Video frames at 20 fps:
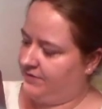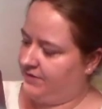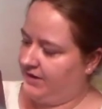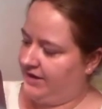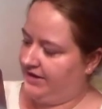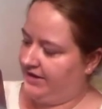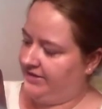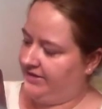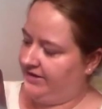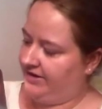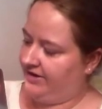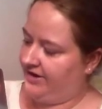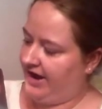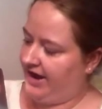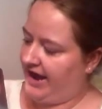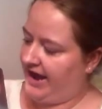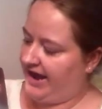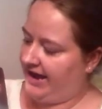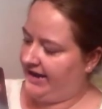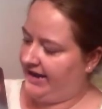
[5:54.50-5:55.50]
and they're
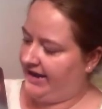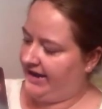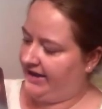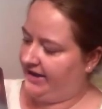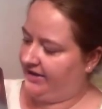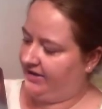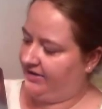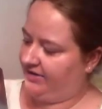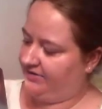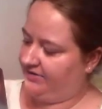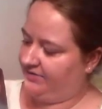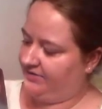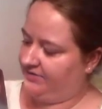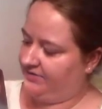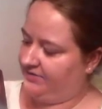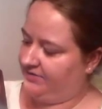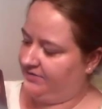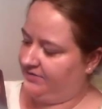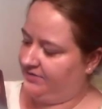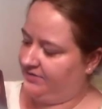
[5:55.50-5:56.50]
adding,
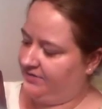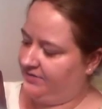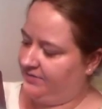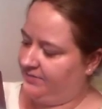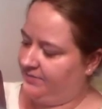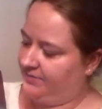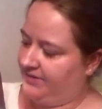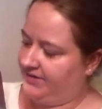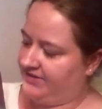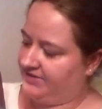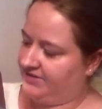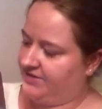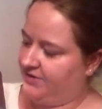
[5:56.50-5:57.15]
because